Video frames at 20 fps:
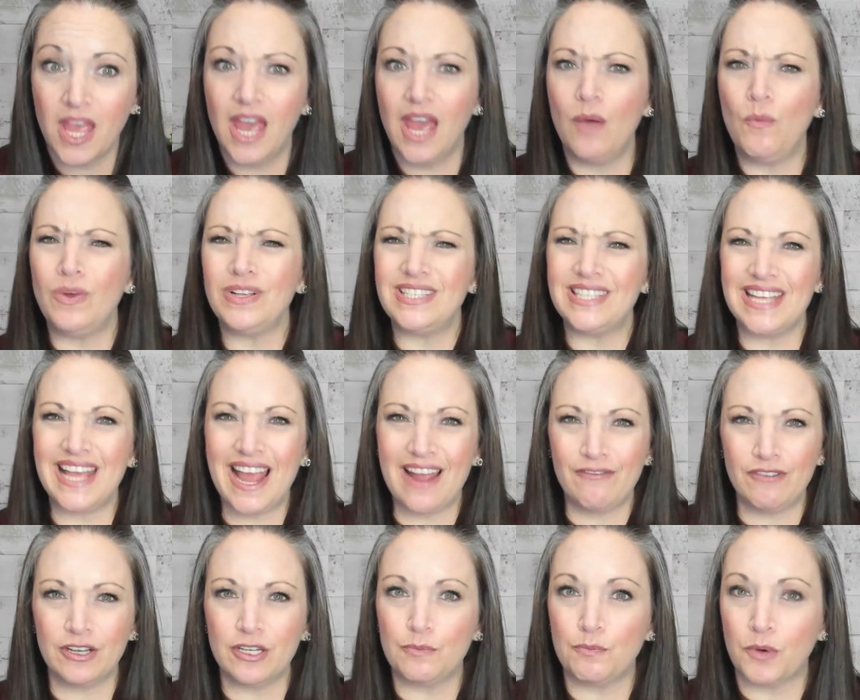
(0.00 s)
And what's the
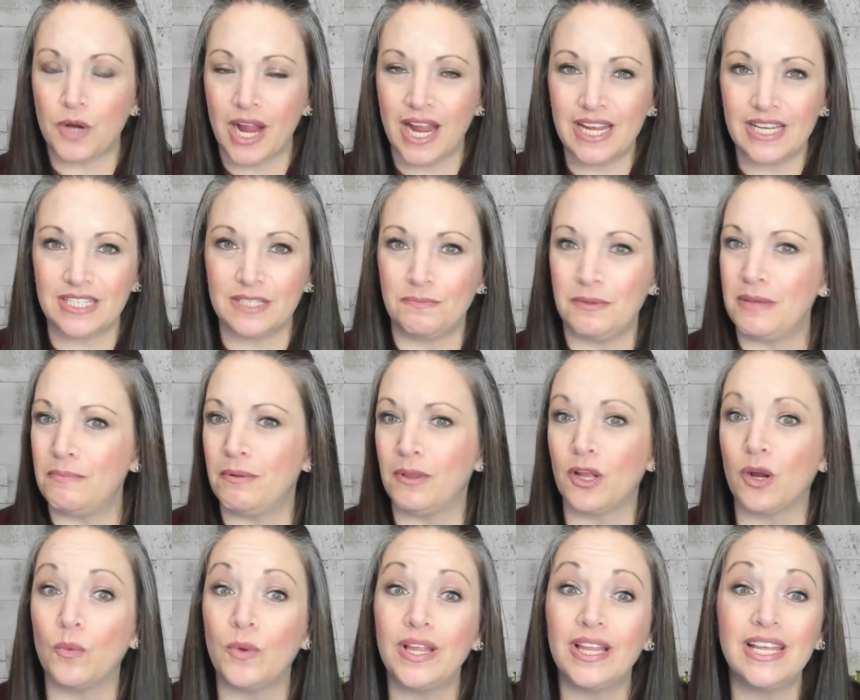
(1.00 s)
average price people
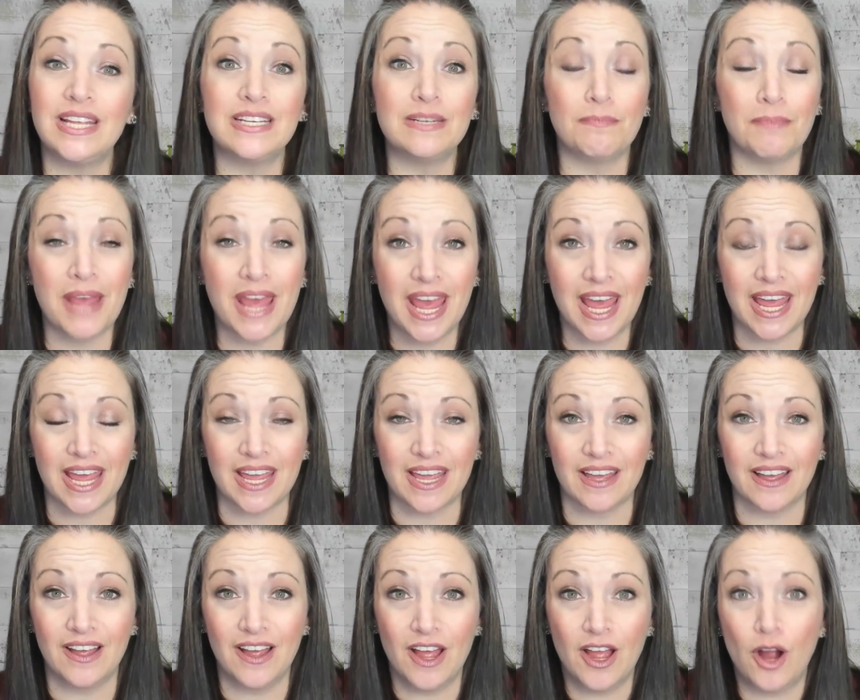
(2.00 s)
are willing to pay